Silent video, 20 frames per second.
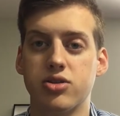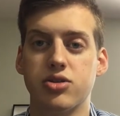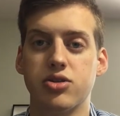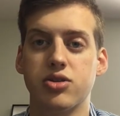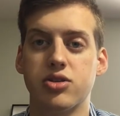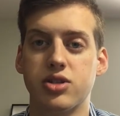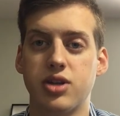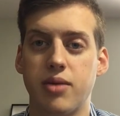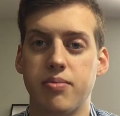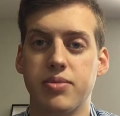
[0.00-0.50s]
or
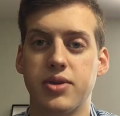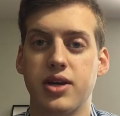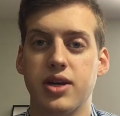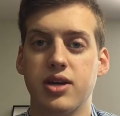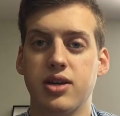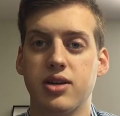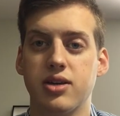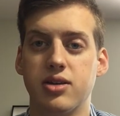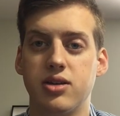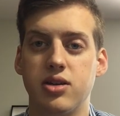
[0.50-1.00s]

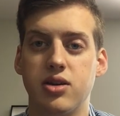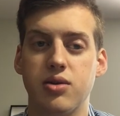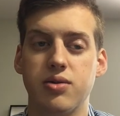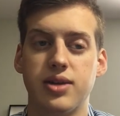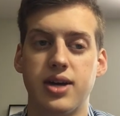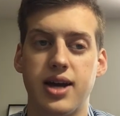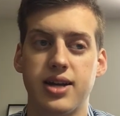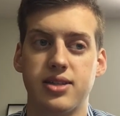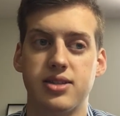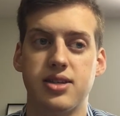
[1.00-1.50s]
something,
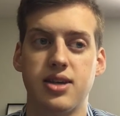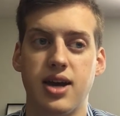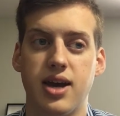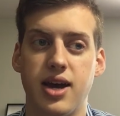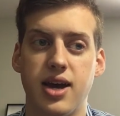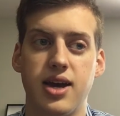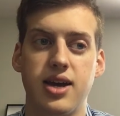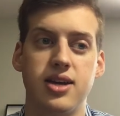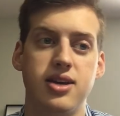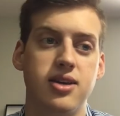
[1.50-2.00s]
that's
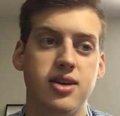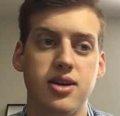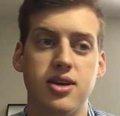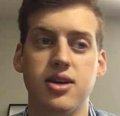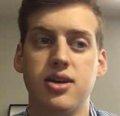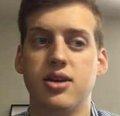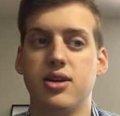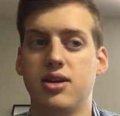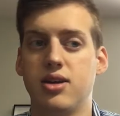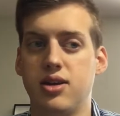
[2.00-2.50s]
a
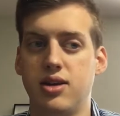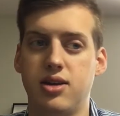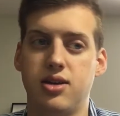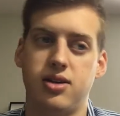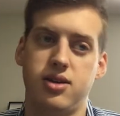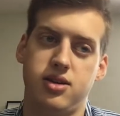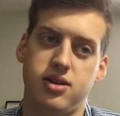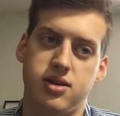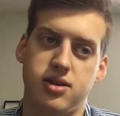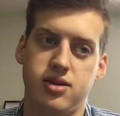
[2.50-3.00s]

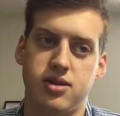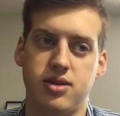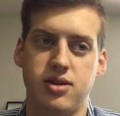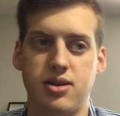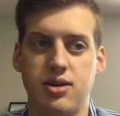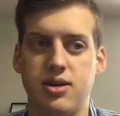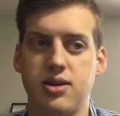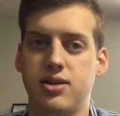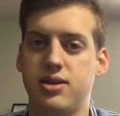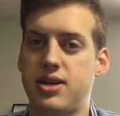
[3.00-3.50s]

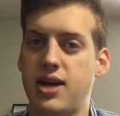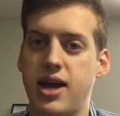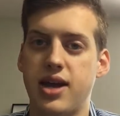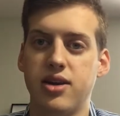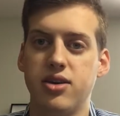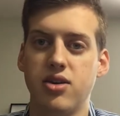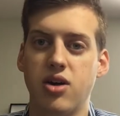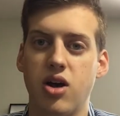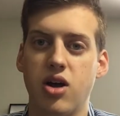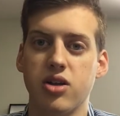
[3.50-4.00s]

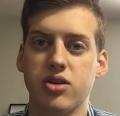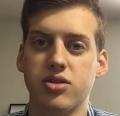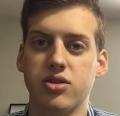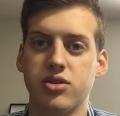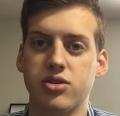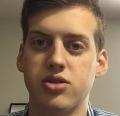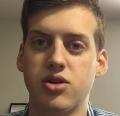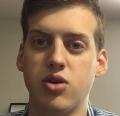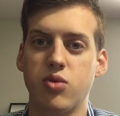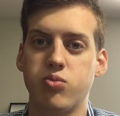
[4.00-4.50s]
$10 or
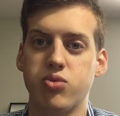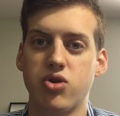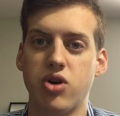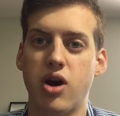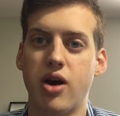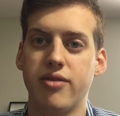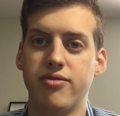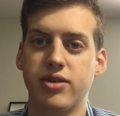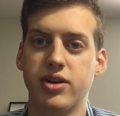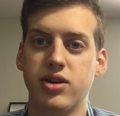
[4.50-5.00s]
so
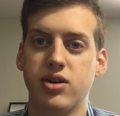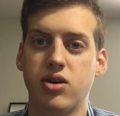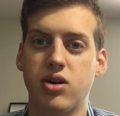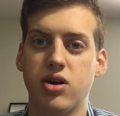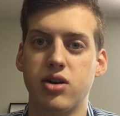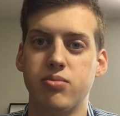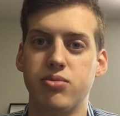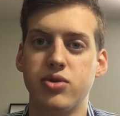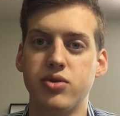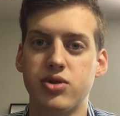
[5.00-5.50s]
profit
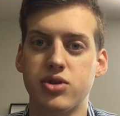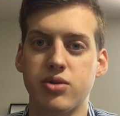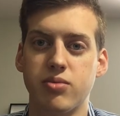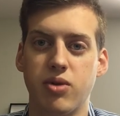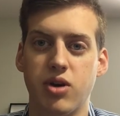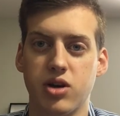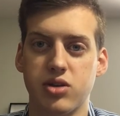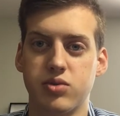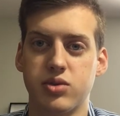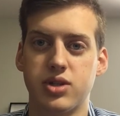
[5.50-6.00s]
on a booster
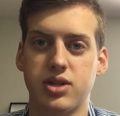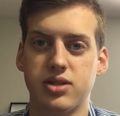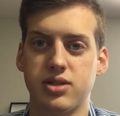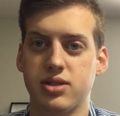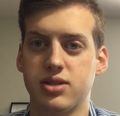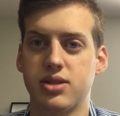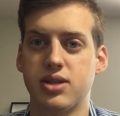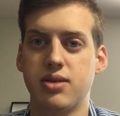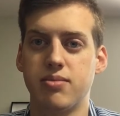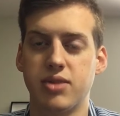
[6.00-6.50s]
box, which doesn't
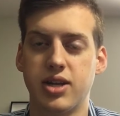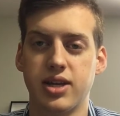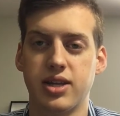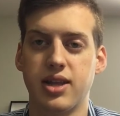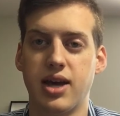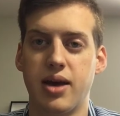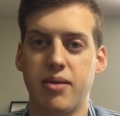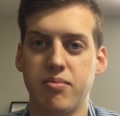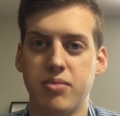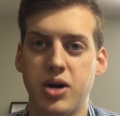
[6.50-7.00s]
seem like
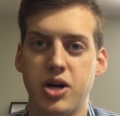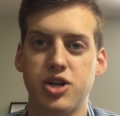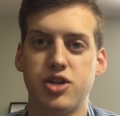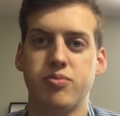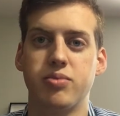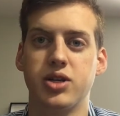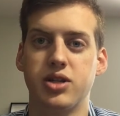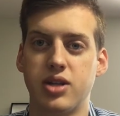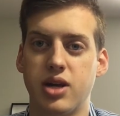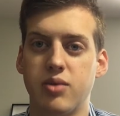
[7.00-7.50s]
that much.
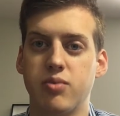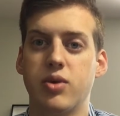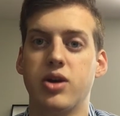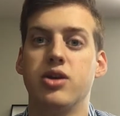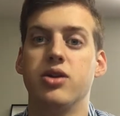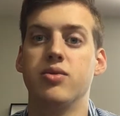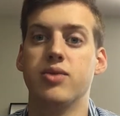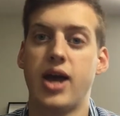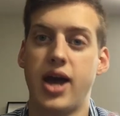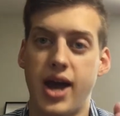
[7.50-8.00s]
But then when
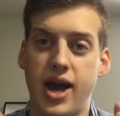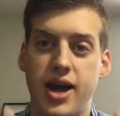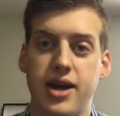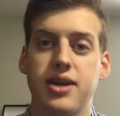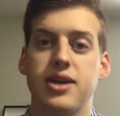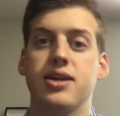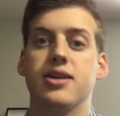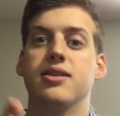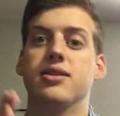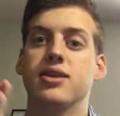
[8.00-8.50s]
you add
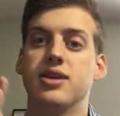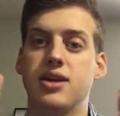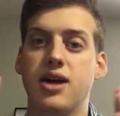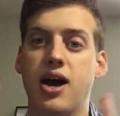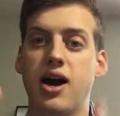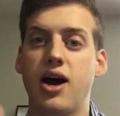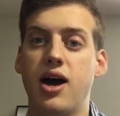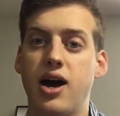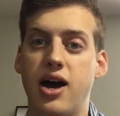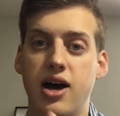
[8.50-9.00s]
in the
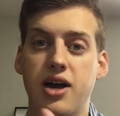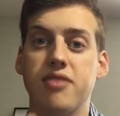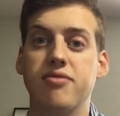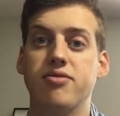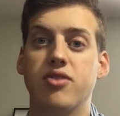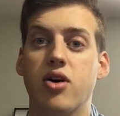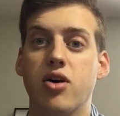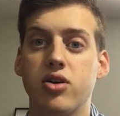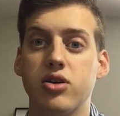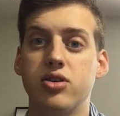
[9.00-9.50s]
high
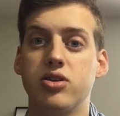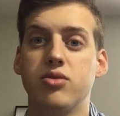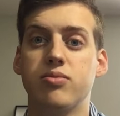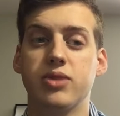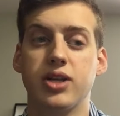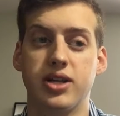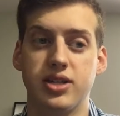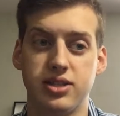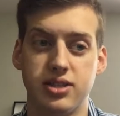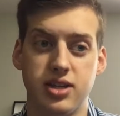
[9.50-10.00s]
volume,
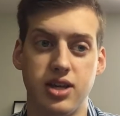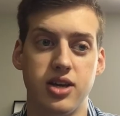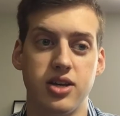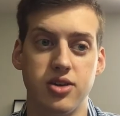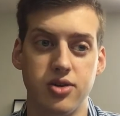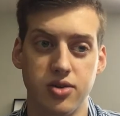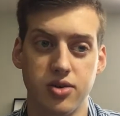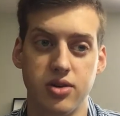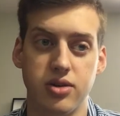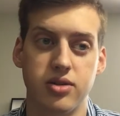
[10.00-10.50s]
let's say
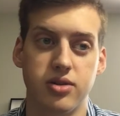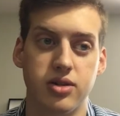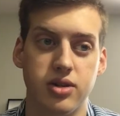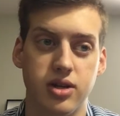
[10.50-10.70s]
you